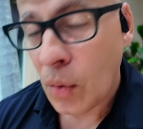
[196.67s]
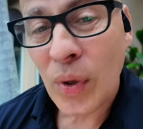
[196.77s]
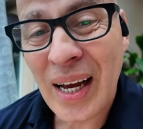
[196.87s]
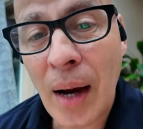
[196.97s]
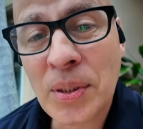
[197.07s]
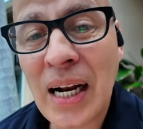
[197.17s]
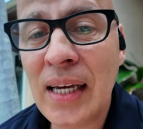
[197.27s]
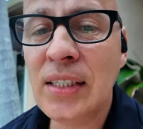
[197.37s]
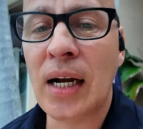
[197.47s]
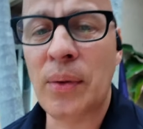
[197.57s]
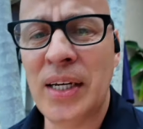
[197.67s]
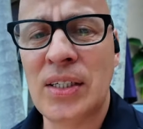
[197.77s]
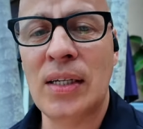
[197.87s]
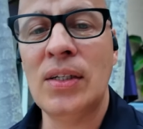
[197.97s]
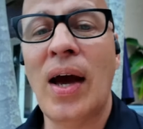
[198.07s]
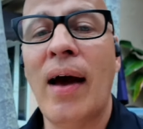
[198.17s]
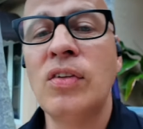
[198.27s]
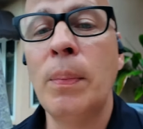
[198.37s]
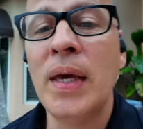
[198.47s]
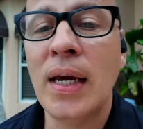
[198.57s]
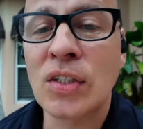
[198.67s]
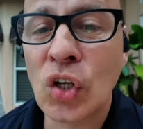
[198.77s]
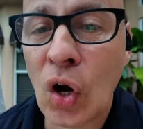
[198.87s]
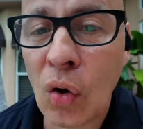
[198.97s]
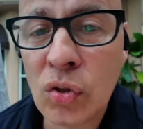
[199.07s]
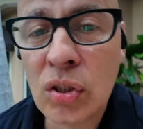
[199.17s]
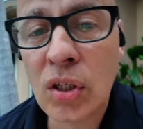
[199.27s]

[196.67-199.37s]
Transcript: when it comes to lead generation, you have to be as close